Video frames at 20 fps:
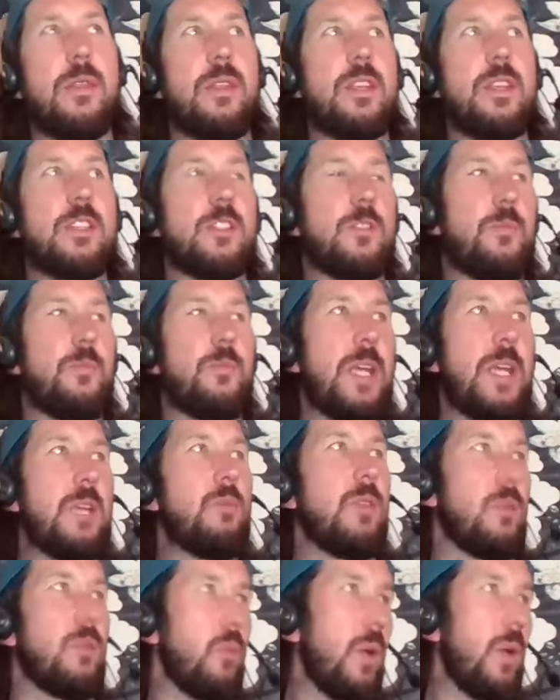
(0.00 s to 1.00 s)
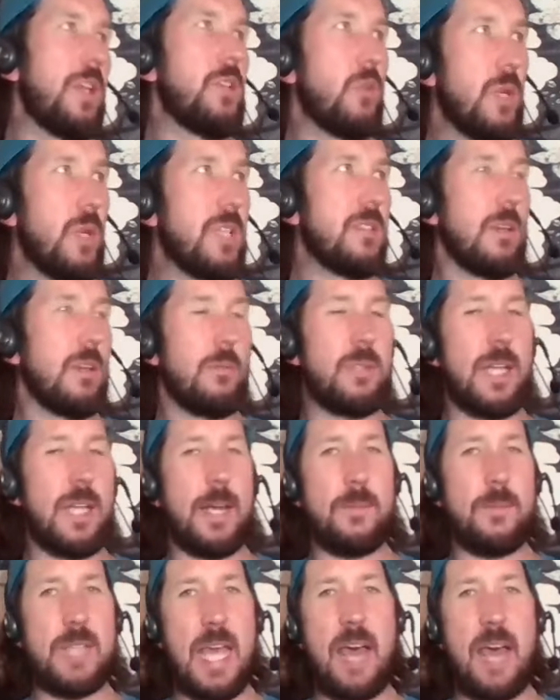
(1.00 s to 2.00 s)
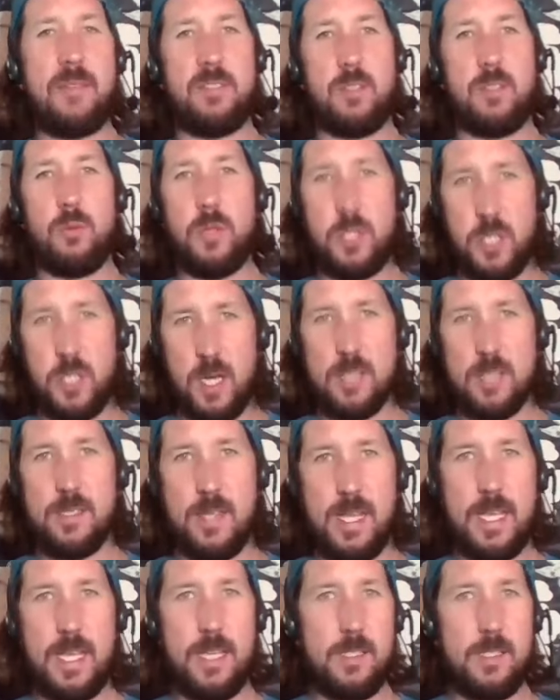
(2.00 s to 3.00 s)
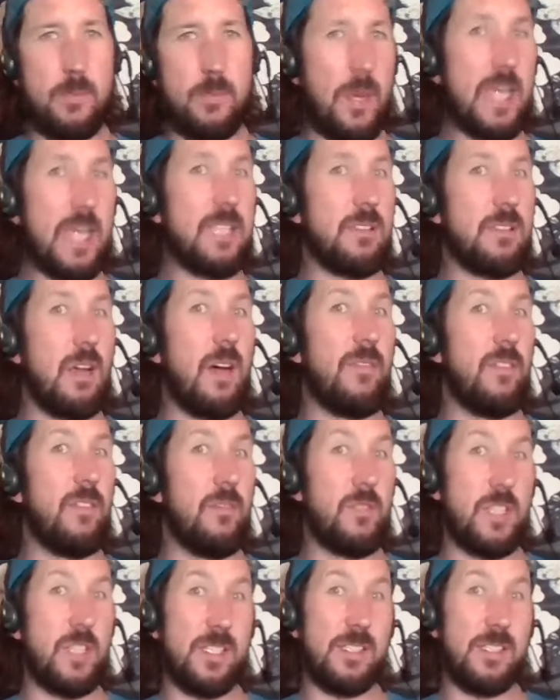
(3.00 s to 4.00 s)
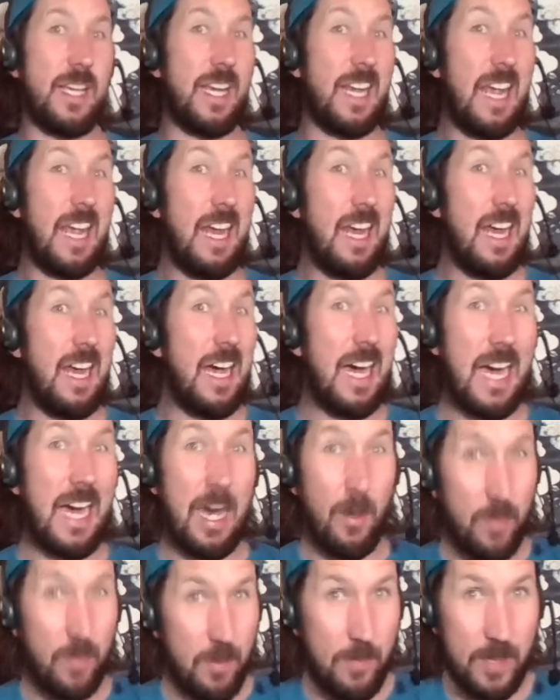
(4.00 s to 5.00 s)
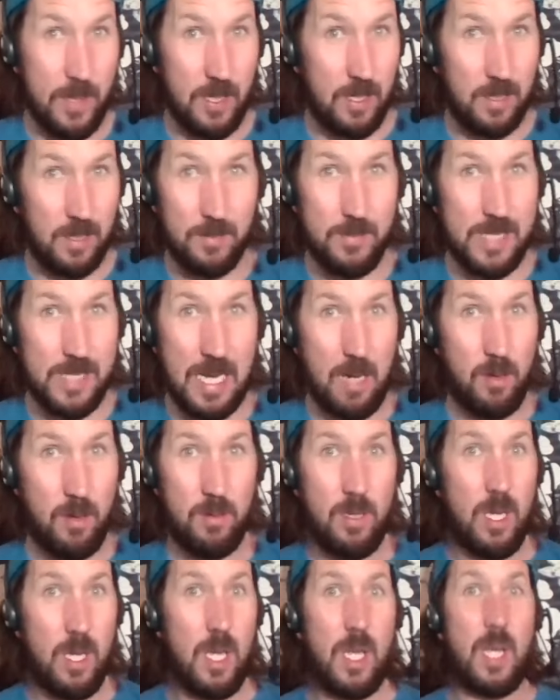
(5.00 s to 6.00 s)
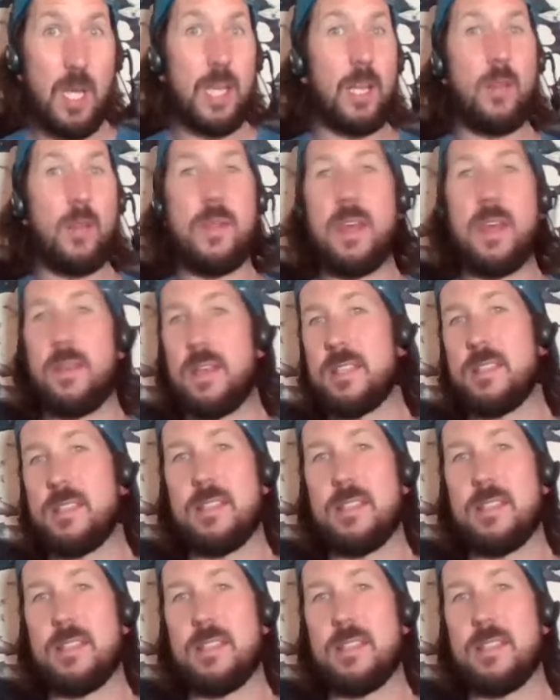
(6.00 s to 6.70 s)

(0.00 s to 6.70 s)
speed with which we sometimes have to adjust things based off of just like how the beer comes out. This